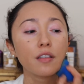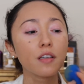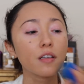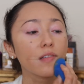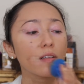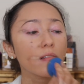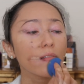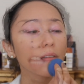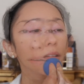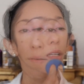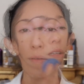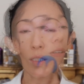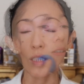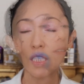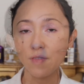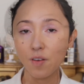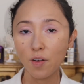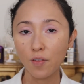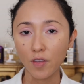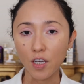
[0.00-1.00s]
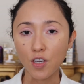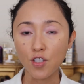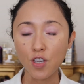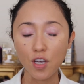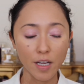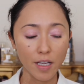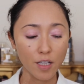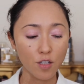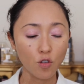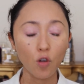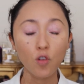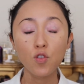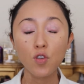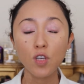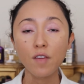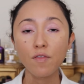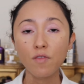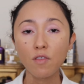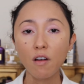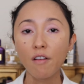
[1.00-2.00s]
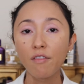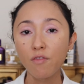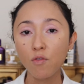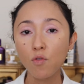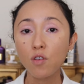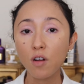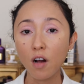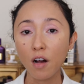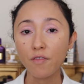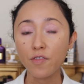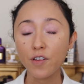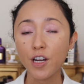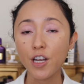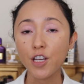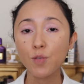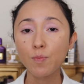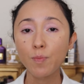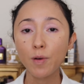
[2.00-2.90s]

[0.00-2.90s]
The thing I love about this foundation, it's going to give you a full coverage,